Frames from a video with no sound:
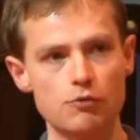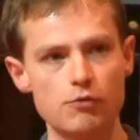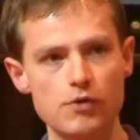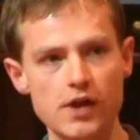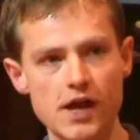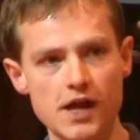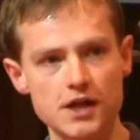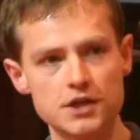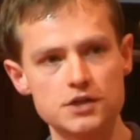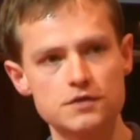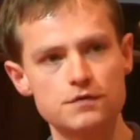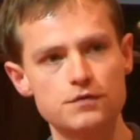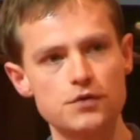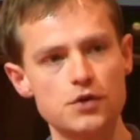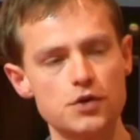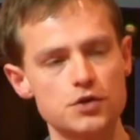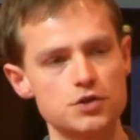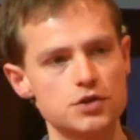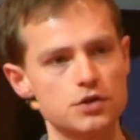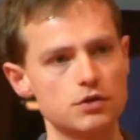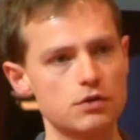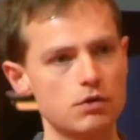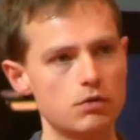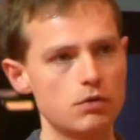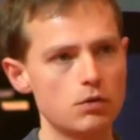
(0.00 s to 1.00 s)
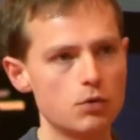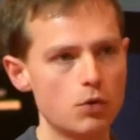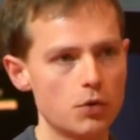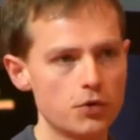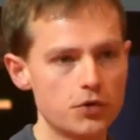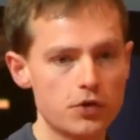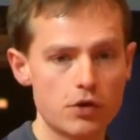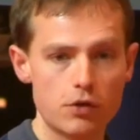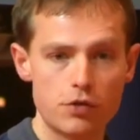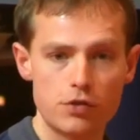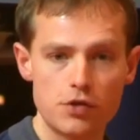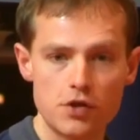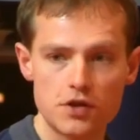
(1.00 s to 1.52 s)
React version
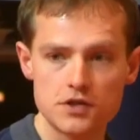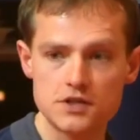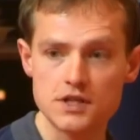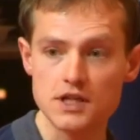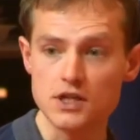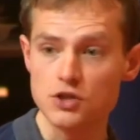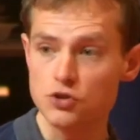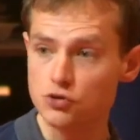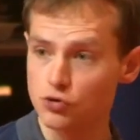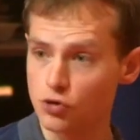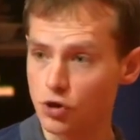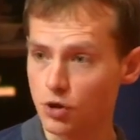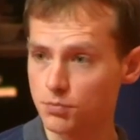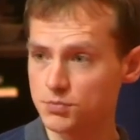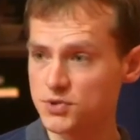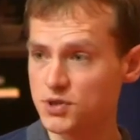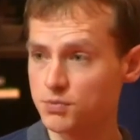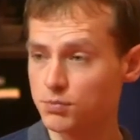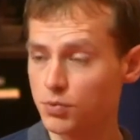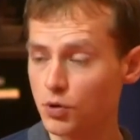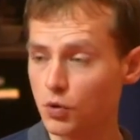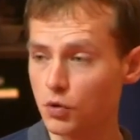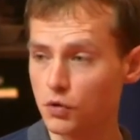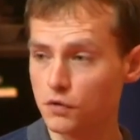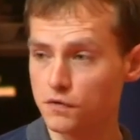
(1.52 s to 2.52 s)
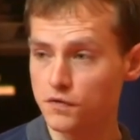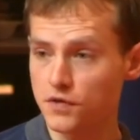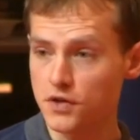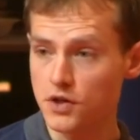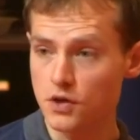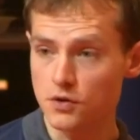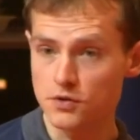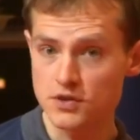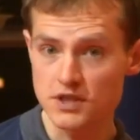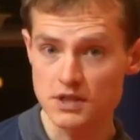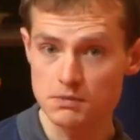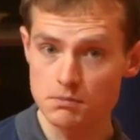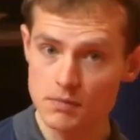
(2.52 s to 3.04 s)
0.13 dropped support for
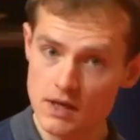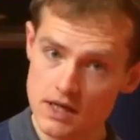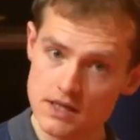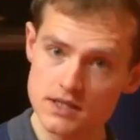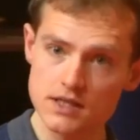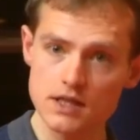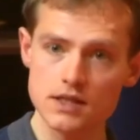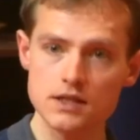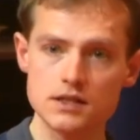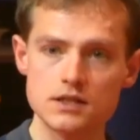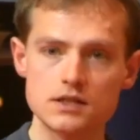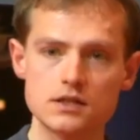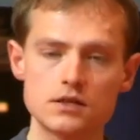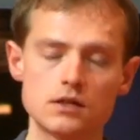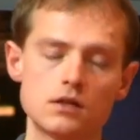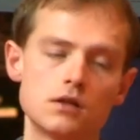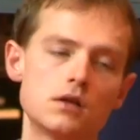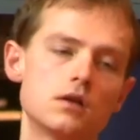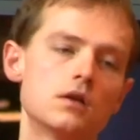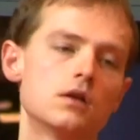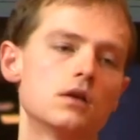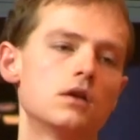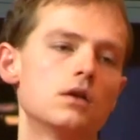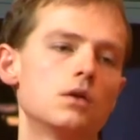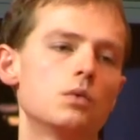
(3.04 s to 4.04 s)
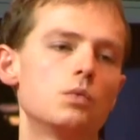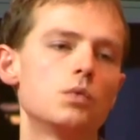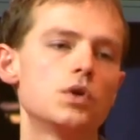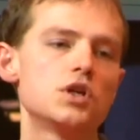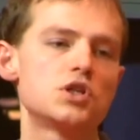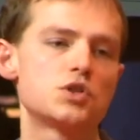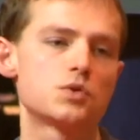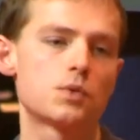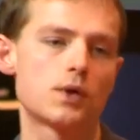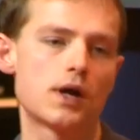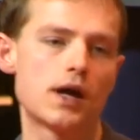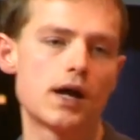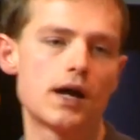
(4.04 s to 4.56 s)
using mix-ins,
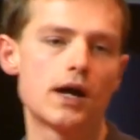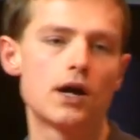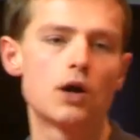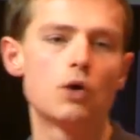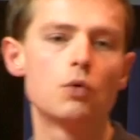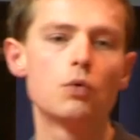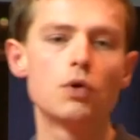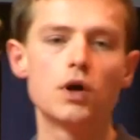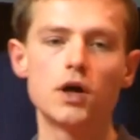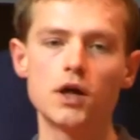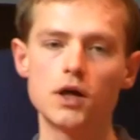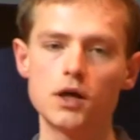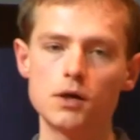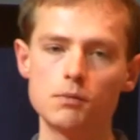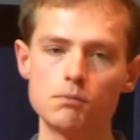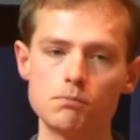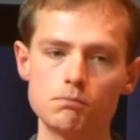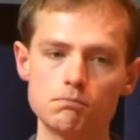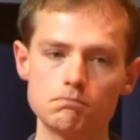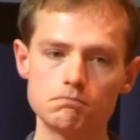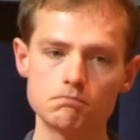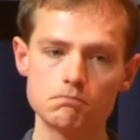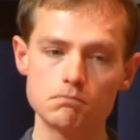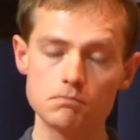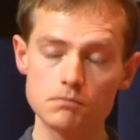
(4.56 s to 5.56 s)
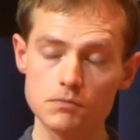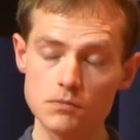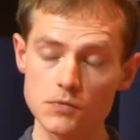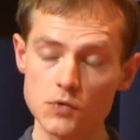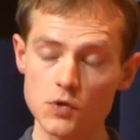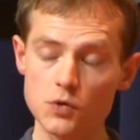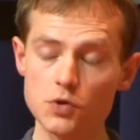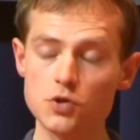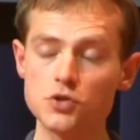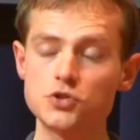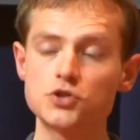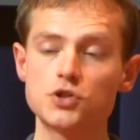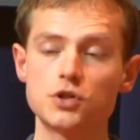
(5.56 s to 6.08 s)
which were how
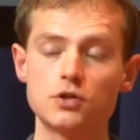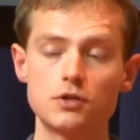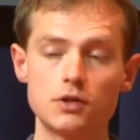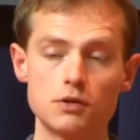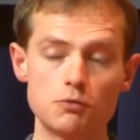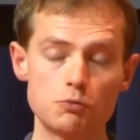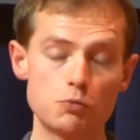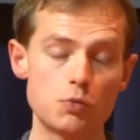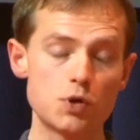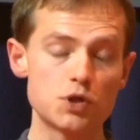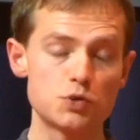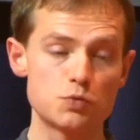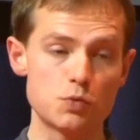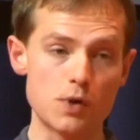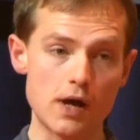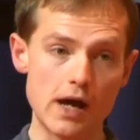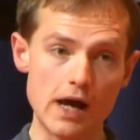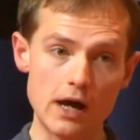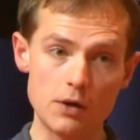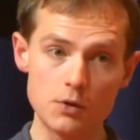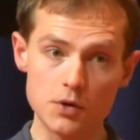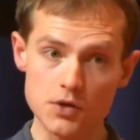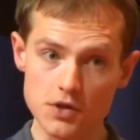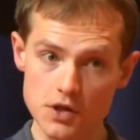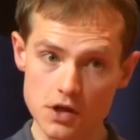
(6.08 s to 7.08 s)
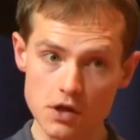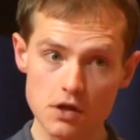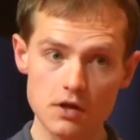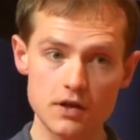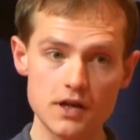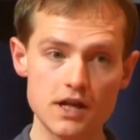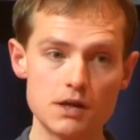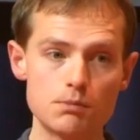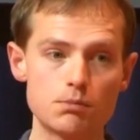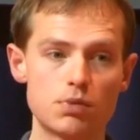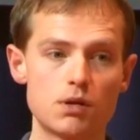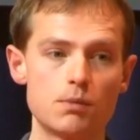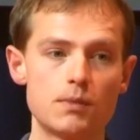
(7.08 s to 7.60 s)
in the
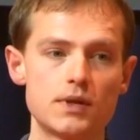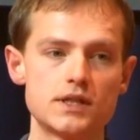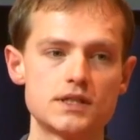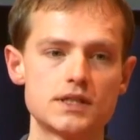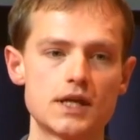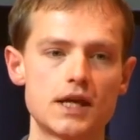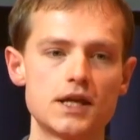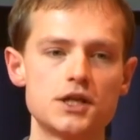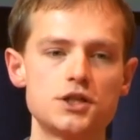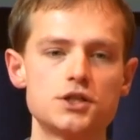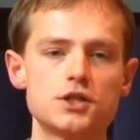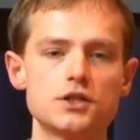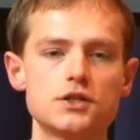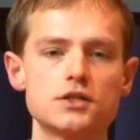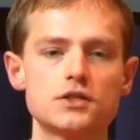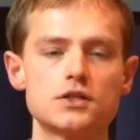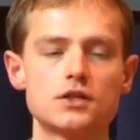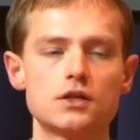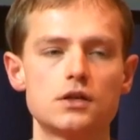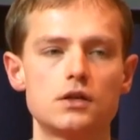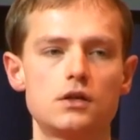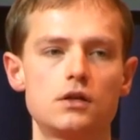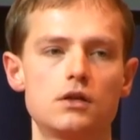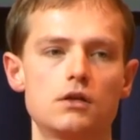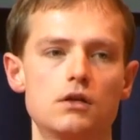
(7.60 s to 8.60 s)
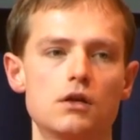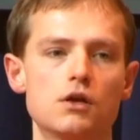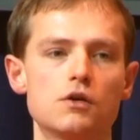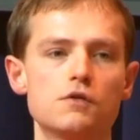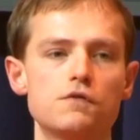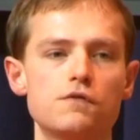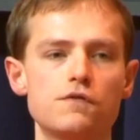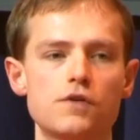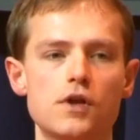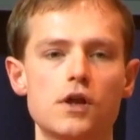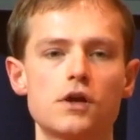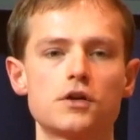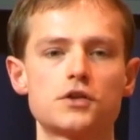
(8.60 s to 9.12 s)
early implementations
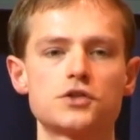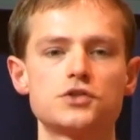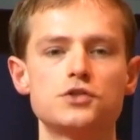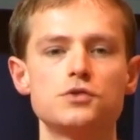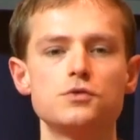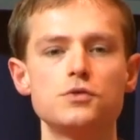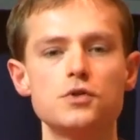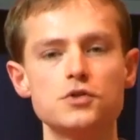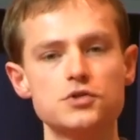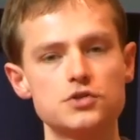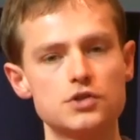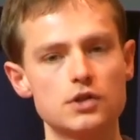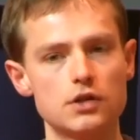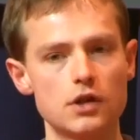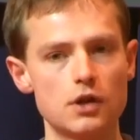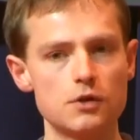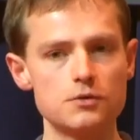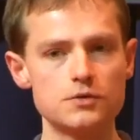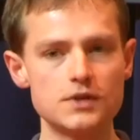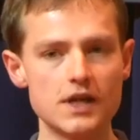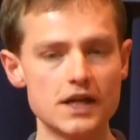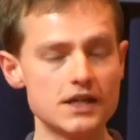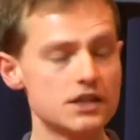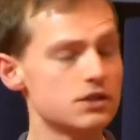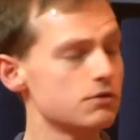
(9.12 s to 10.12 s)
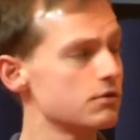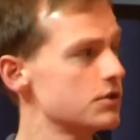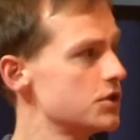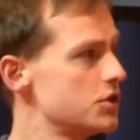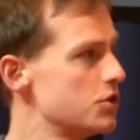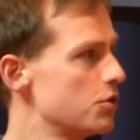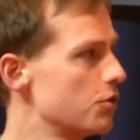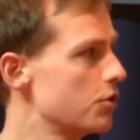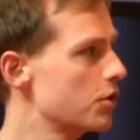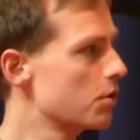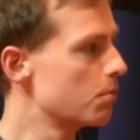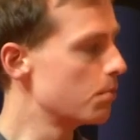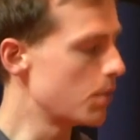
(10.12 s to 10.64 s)
of Flux you used to load data into
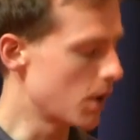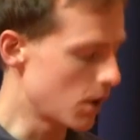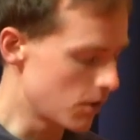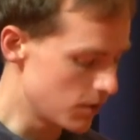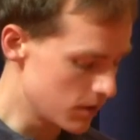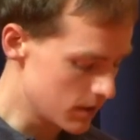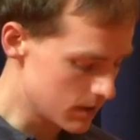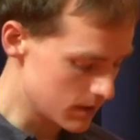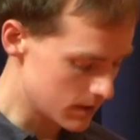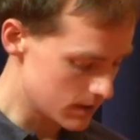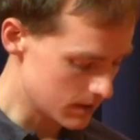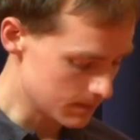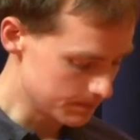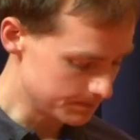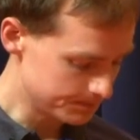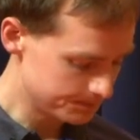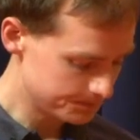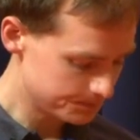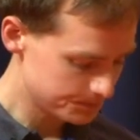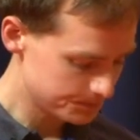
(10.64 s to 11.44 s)
your components.